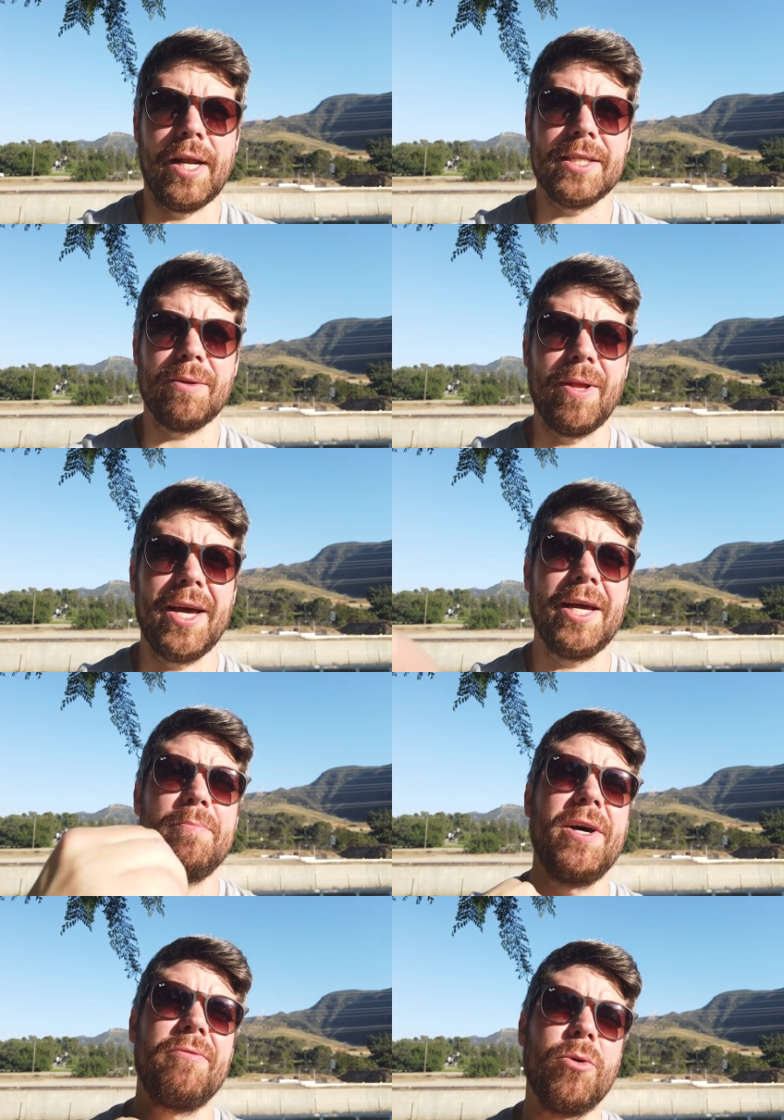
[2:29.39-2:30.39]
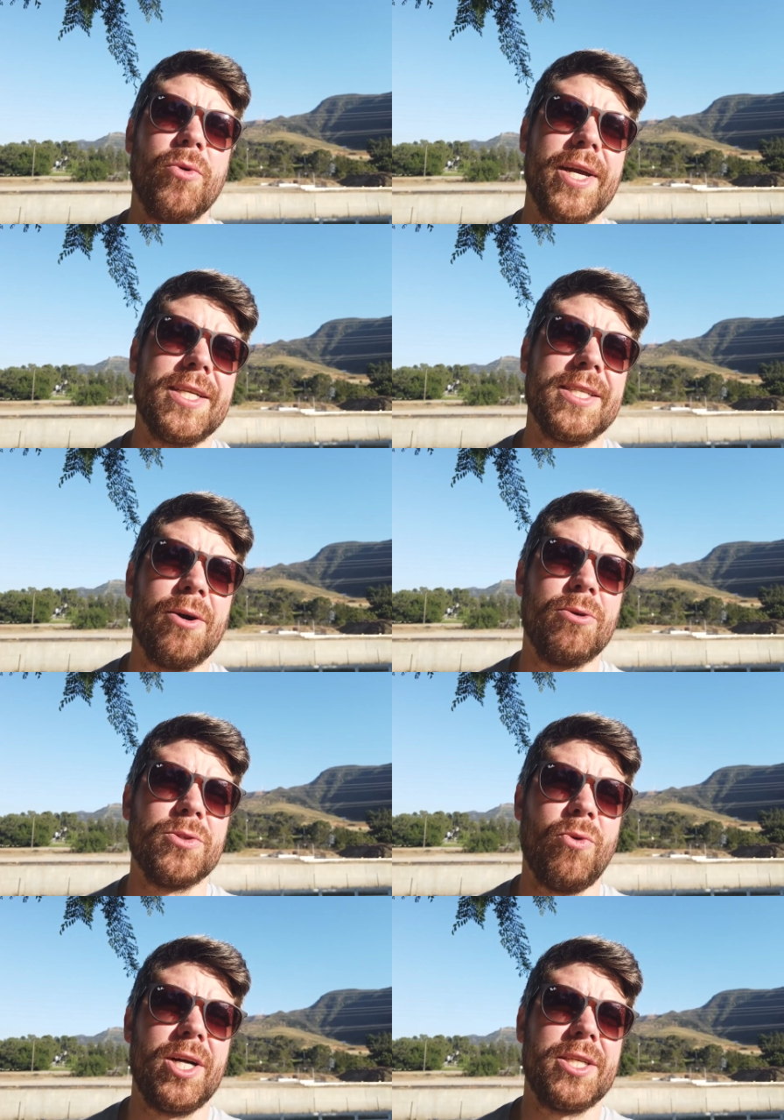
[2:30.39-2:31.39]
And as I'm lying in bed for weeks, I
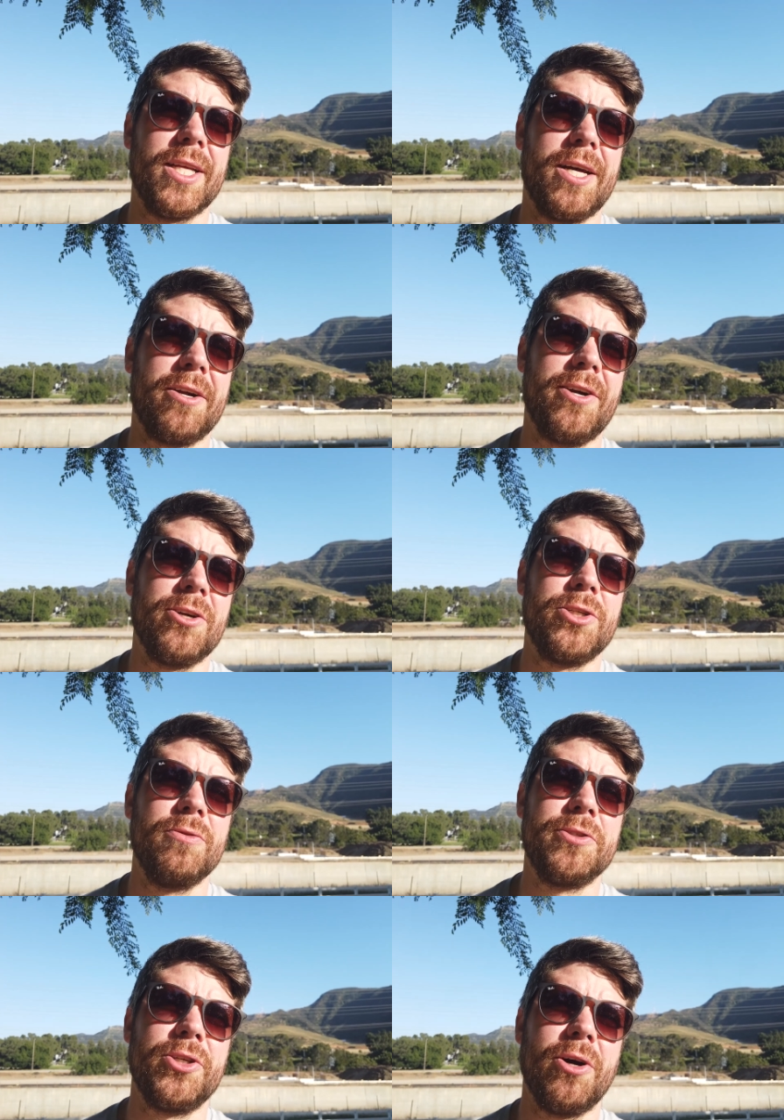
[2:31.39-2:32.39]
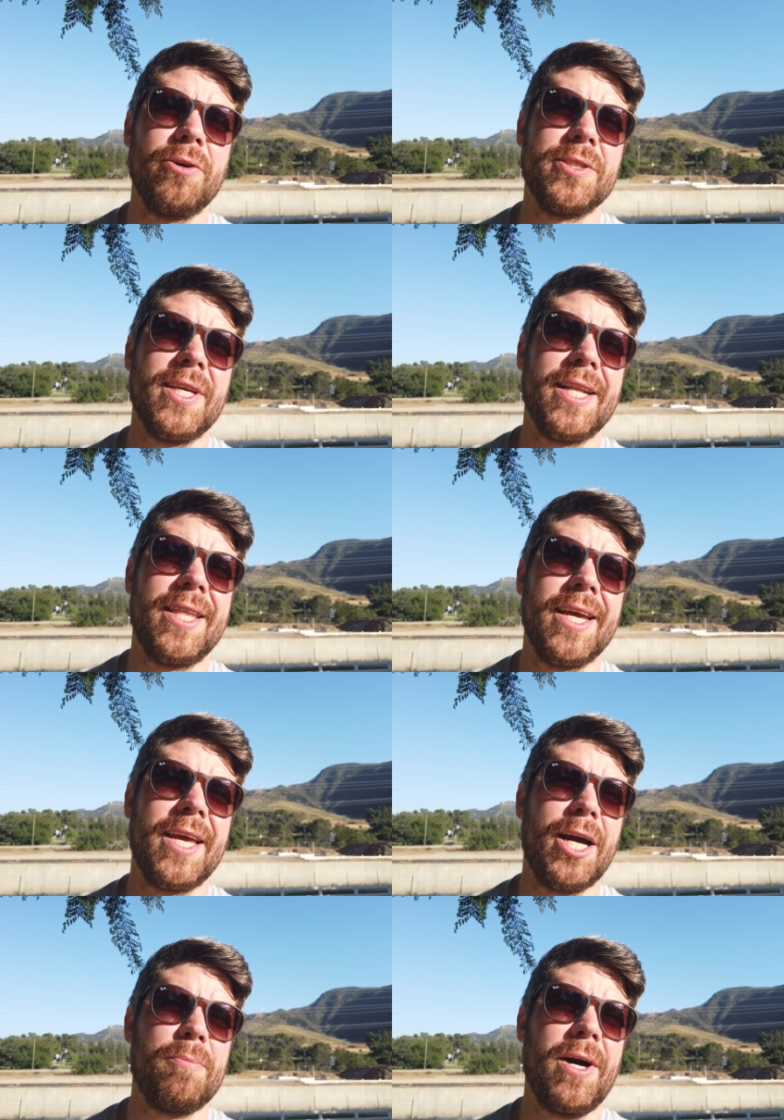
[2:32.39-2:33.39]
was watching a lot of cartoon shows and
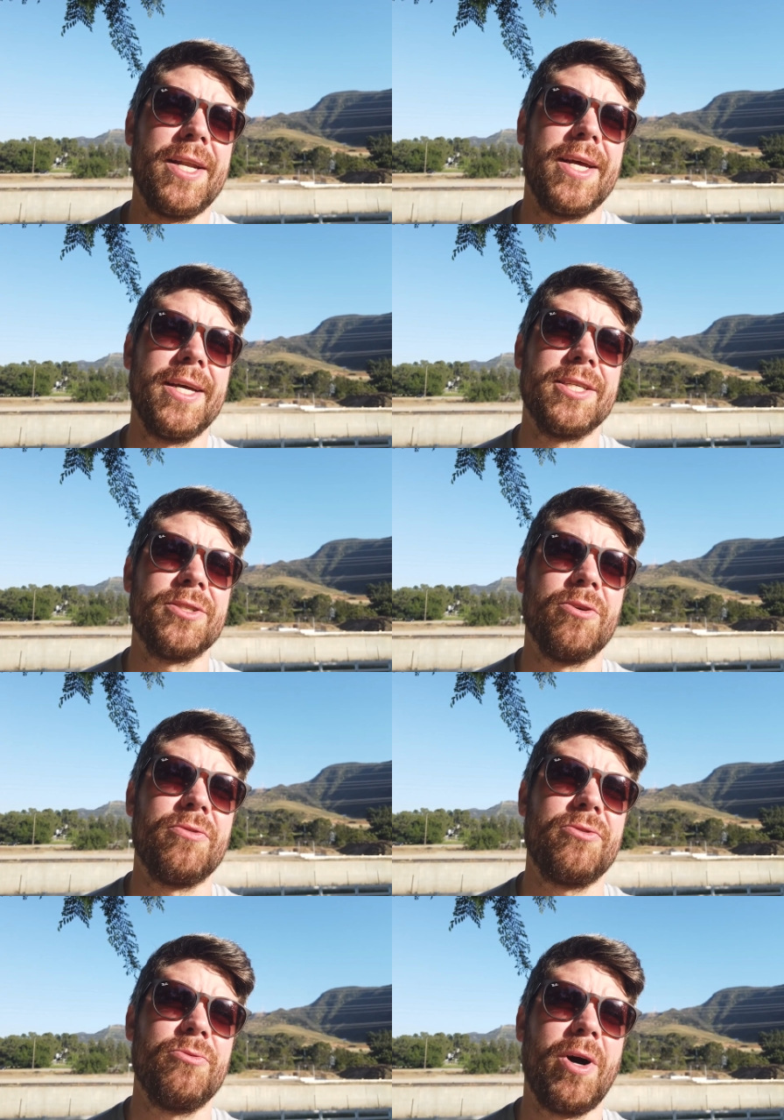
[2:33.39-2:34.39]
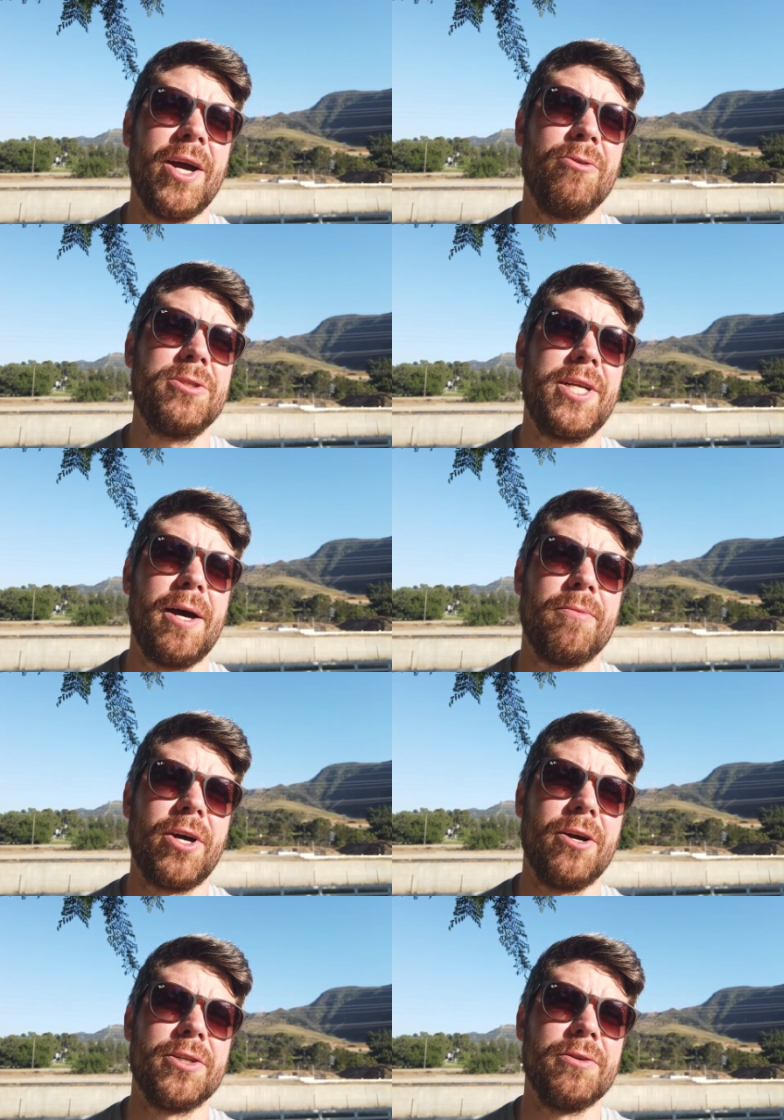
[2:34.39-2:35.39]
thinking up ideas of my own type
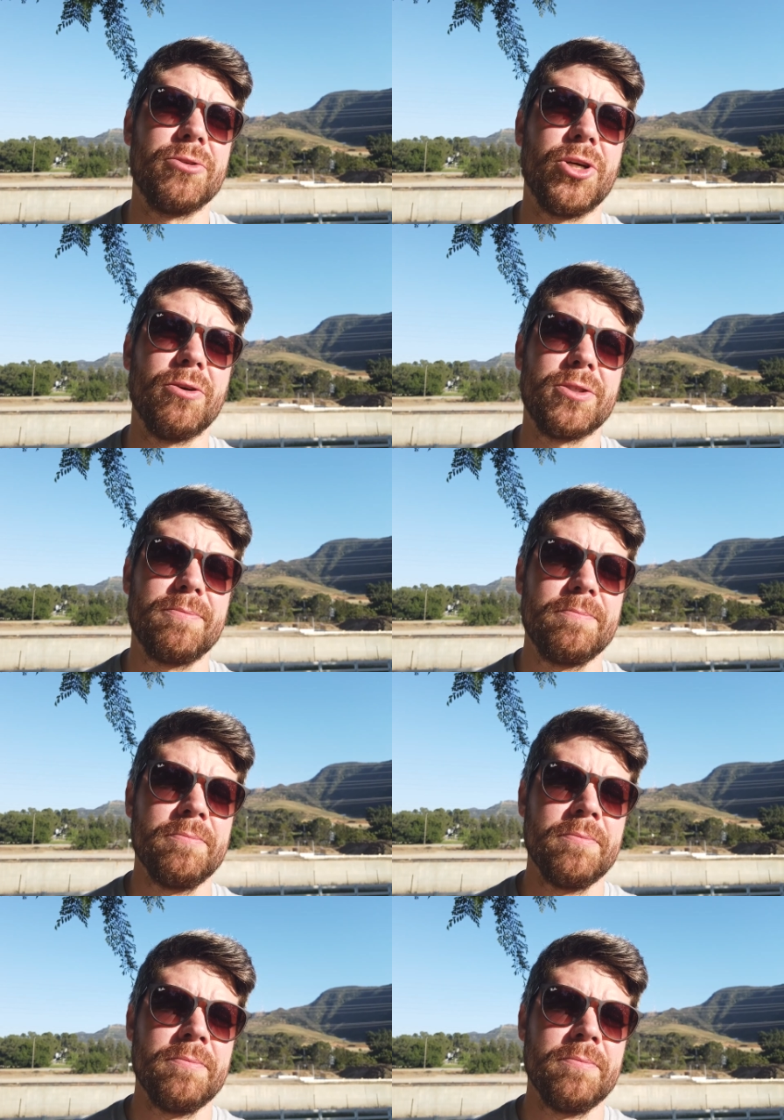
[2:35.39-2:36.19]
of cartoon shows.